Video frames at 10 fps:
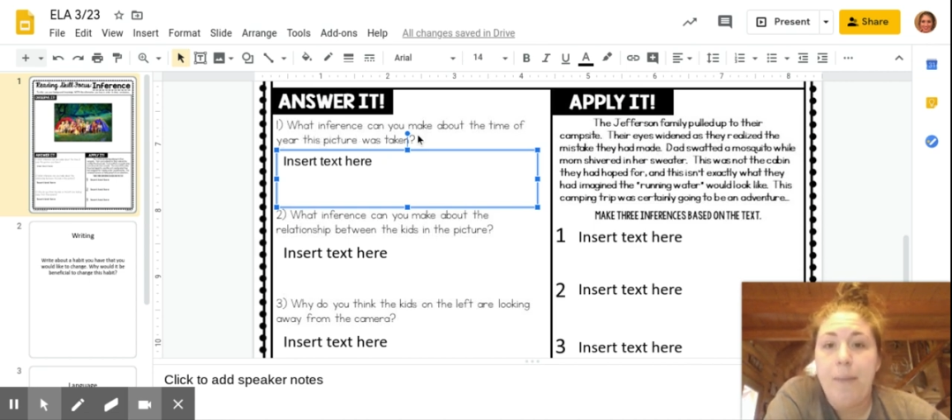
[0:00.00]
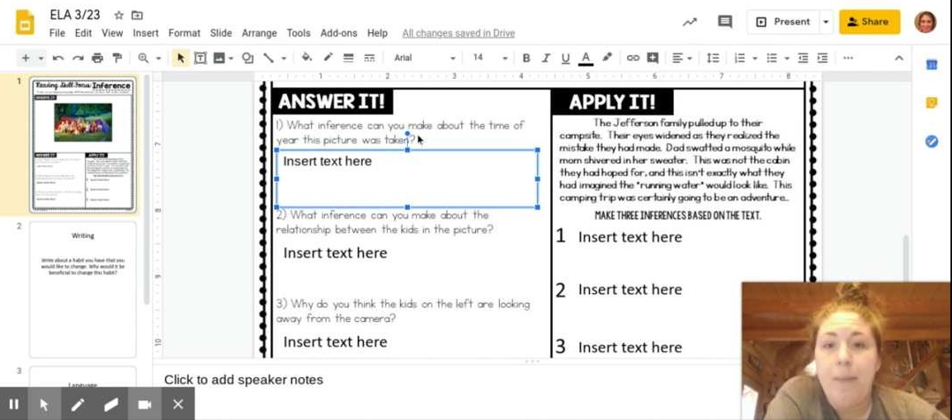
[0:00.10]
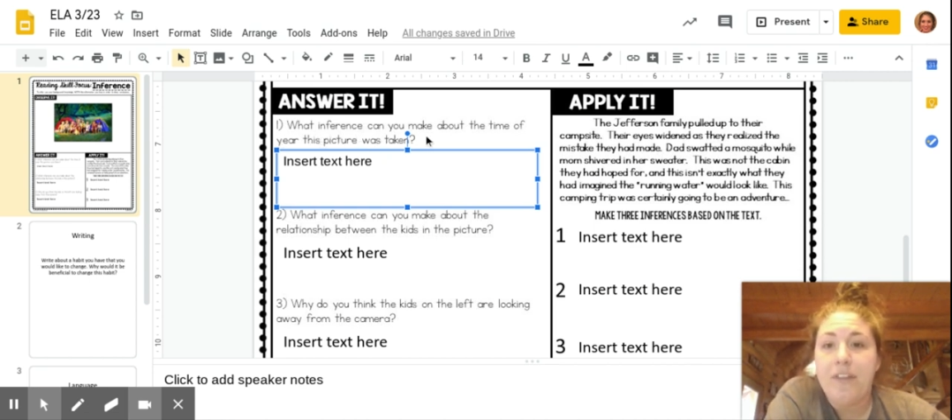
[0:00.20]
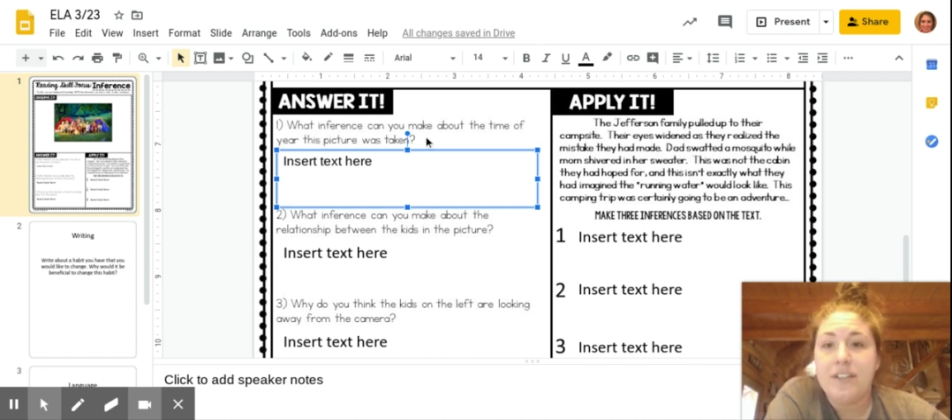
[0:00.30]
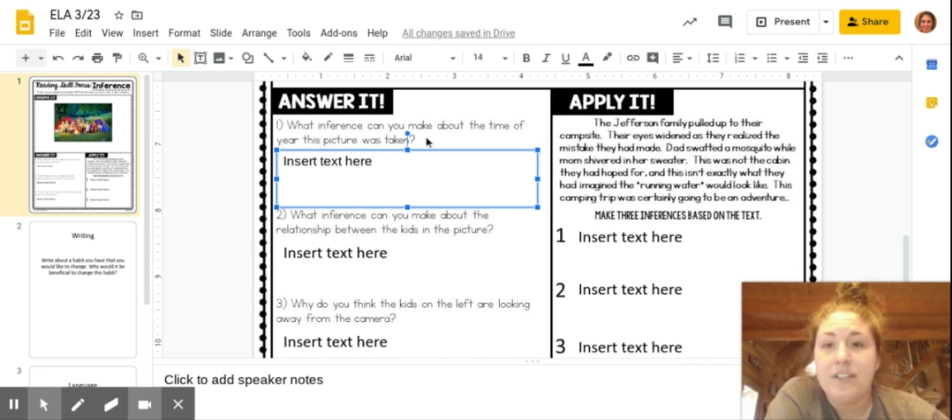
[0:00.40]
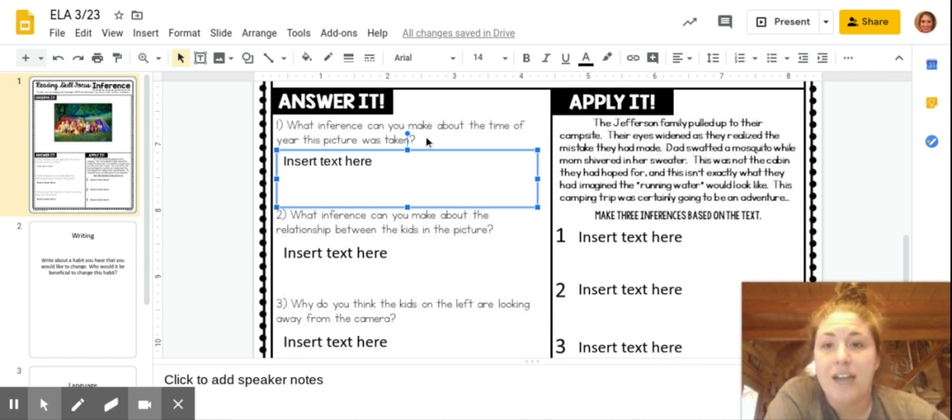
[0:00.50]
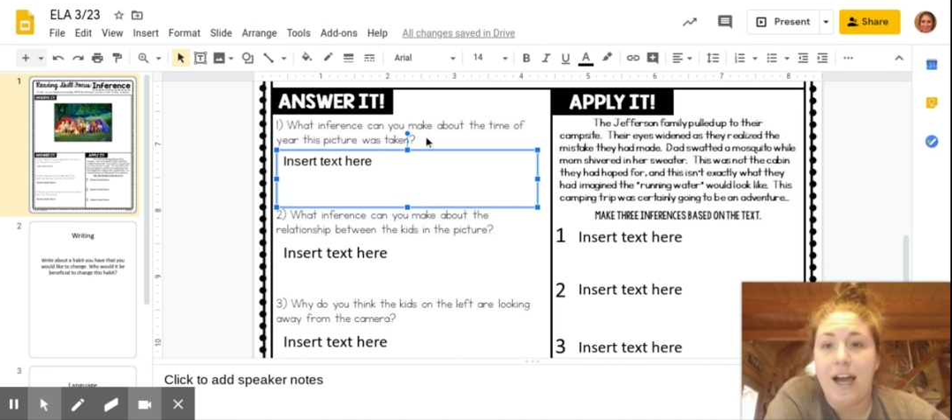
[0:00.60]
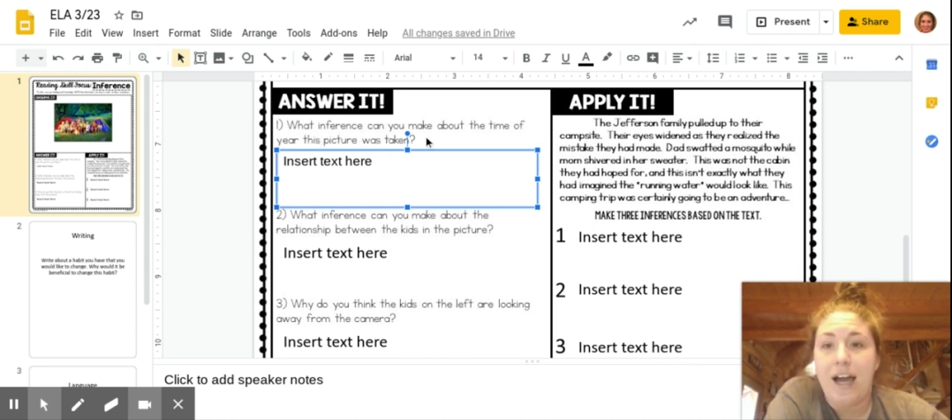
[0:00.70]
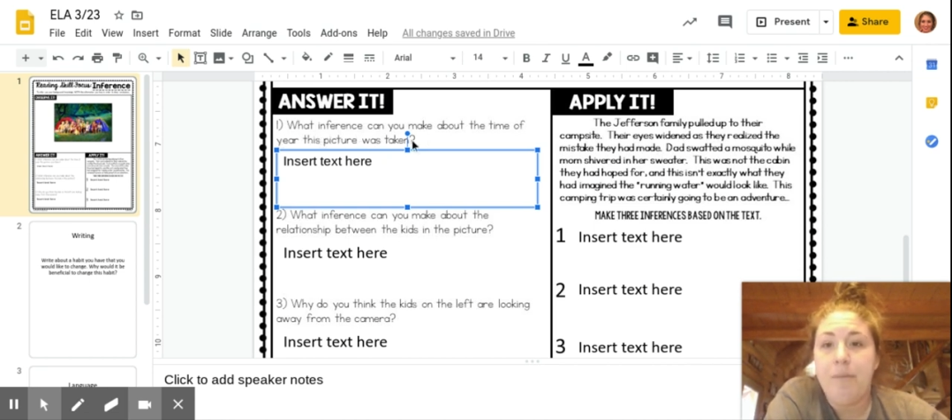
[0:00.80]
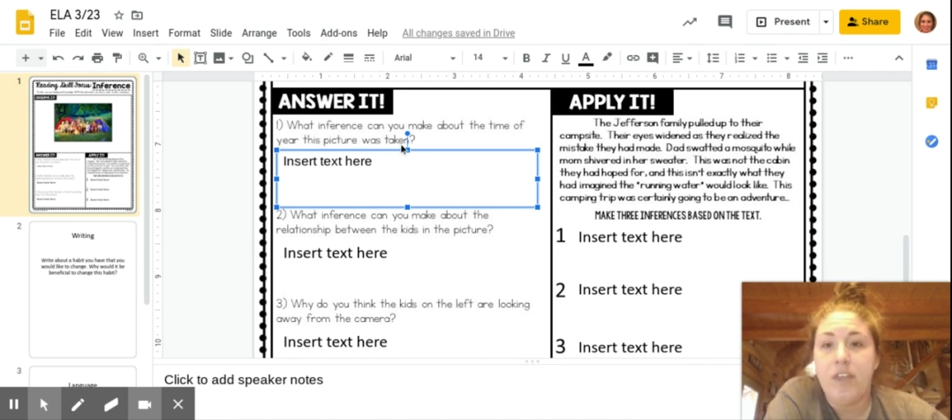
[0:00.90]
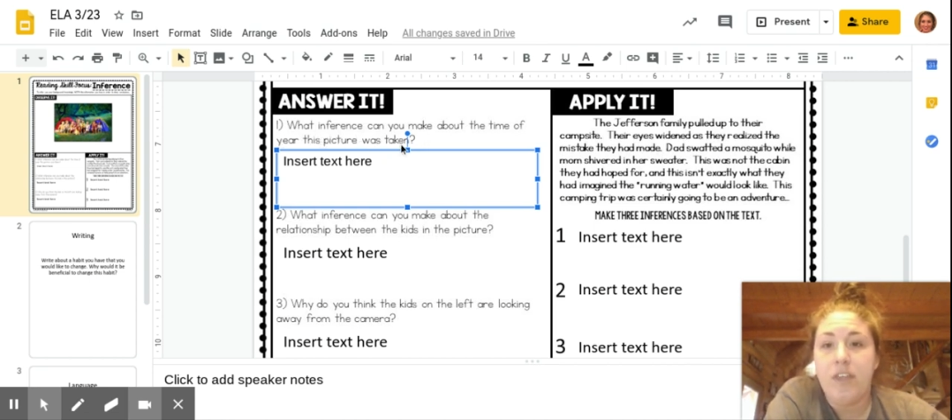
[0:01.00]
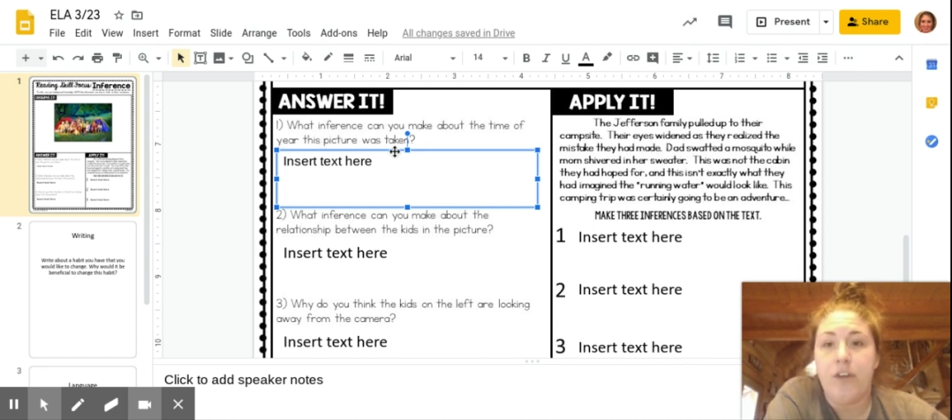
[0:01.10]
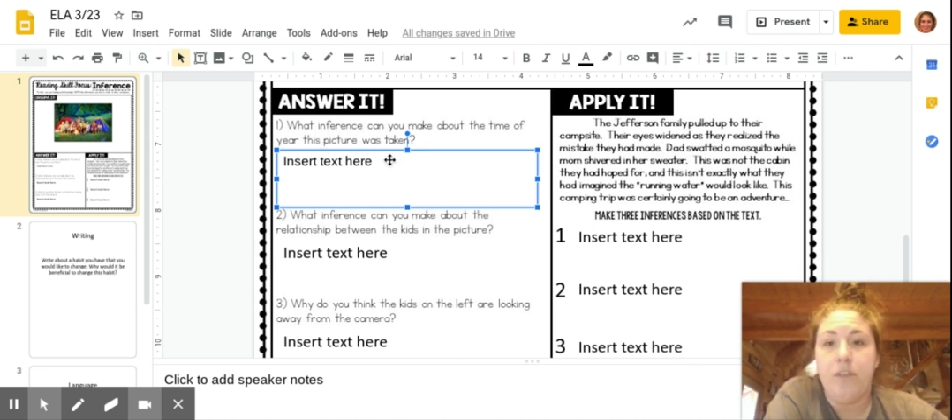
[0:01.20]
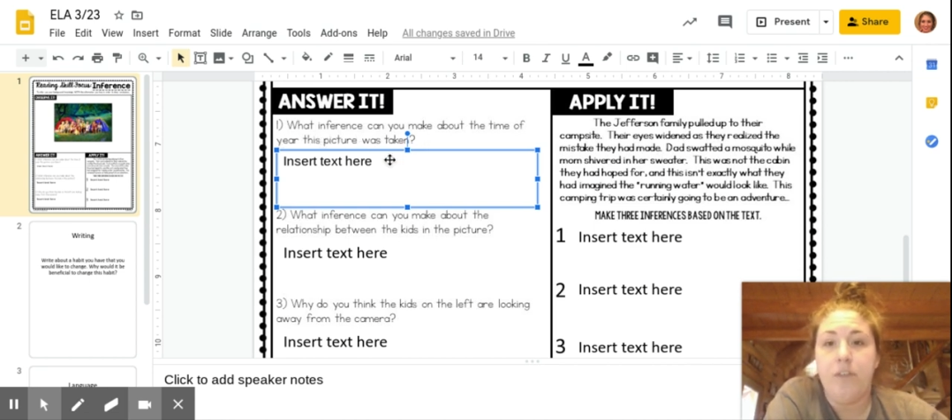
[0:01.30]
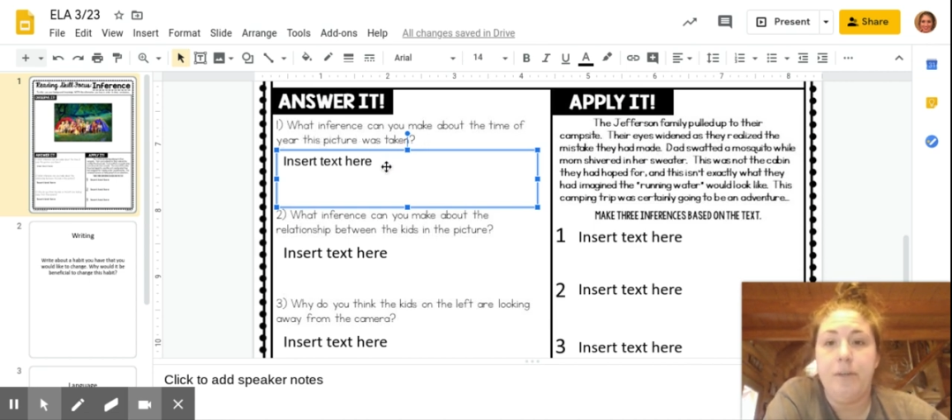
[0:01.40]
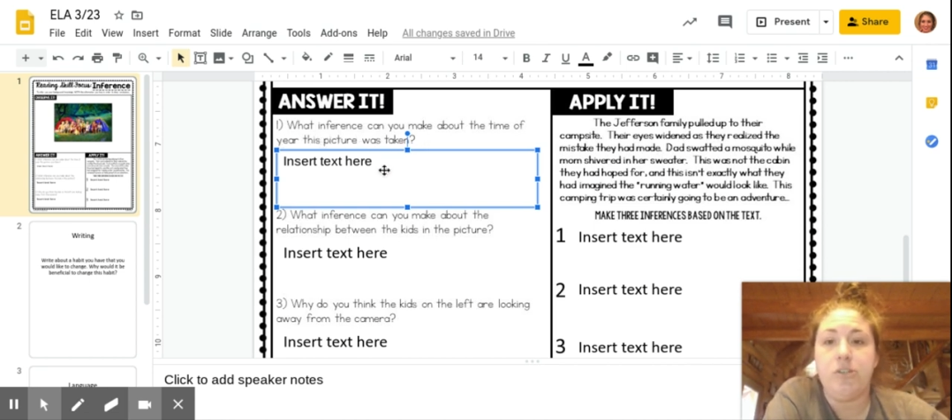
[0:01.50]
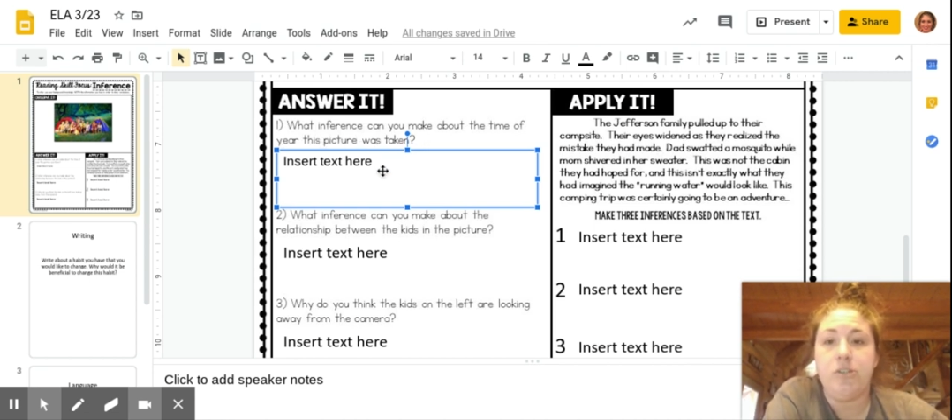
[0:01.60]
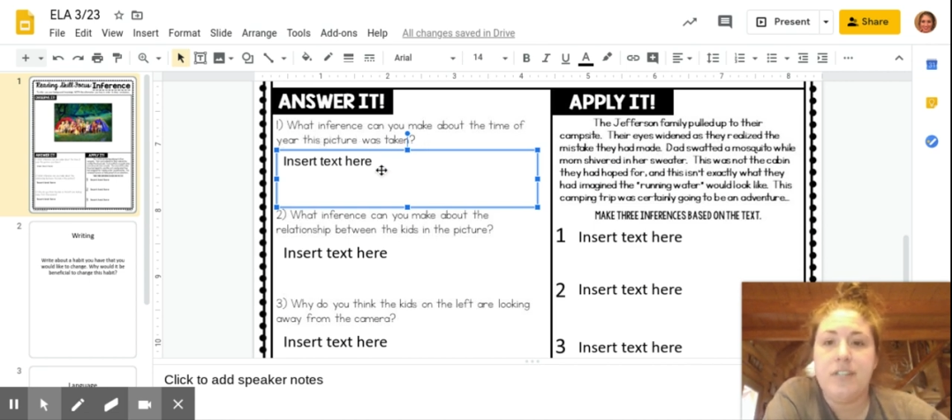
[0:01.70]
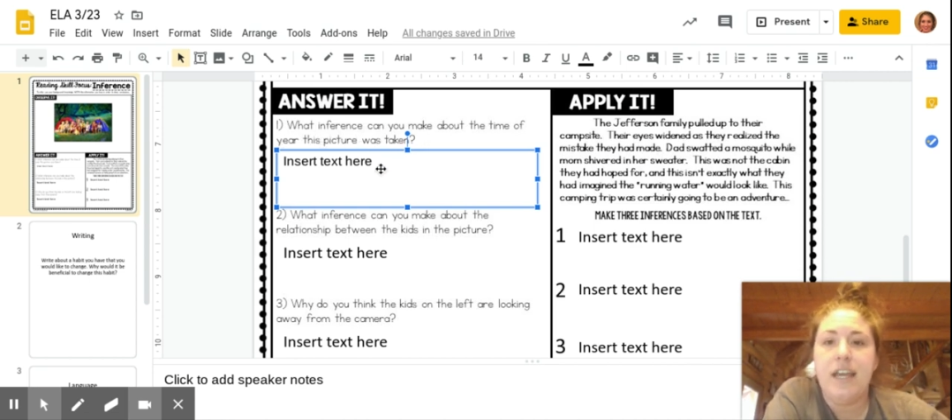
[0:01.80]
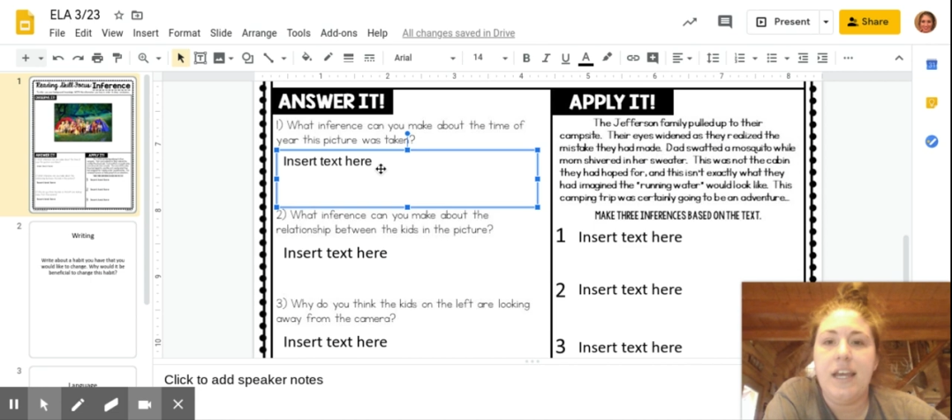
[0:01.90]
about the time of the year the picture
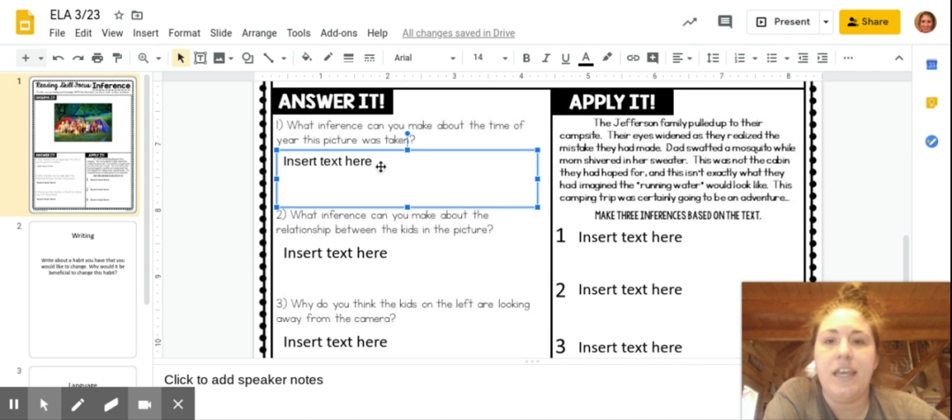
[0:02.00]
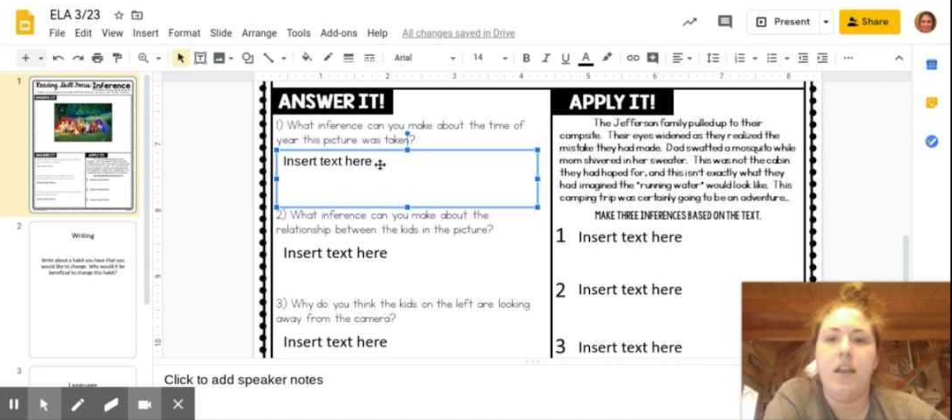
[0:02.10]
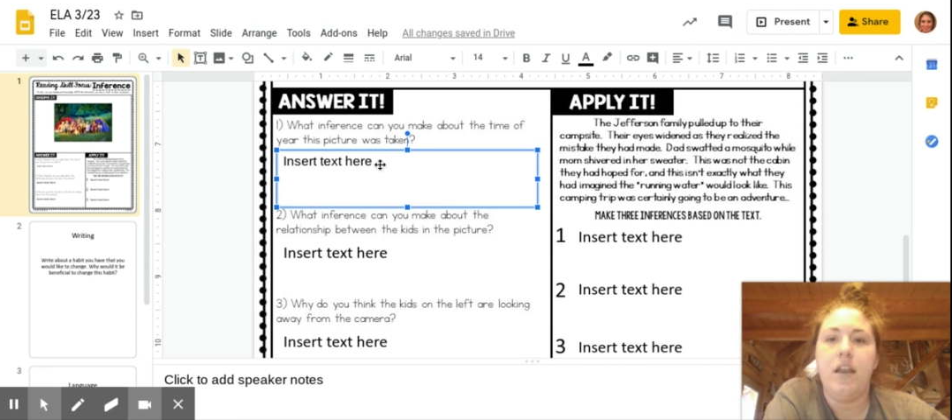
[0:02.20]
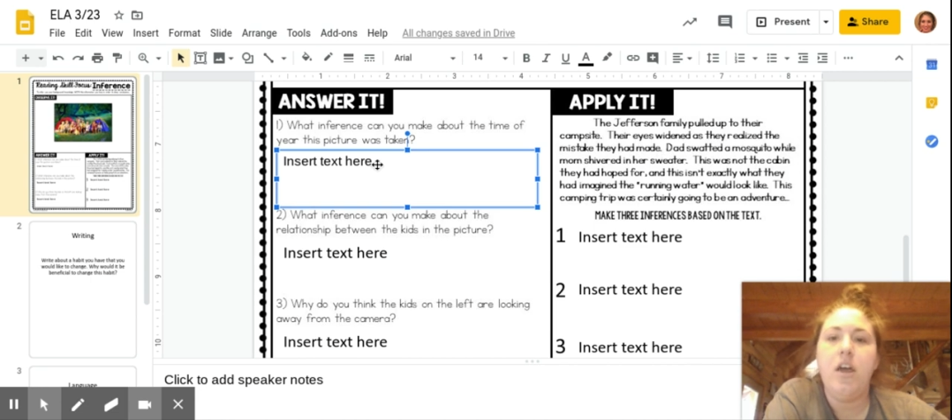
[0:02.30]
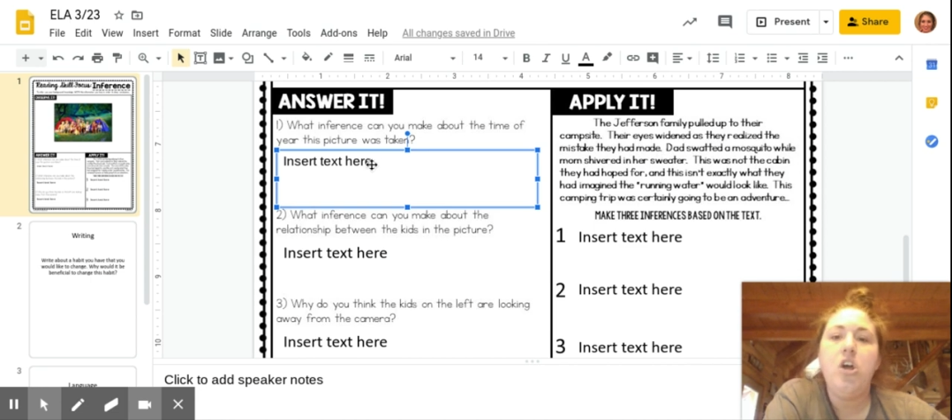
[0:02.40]
was taken?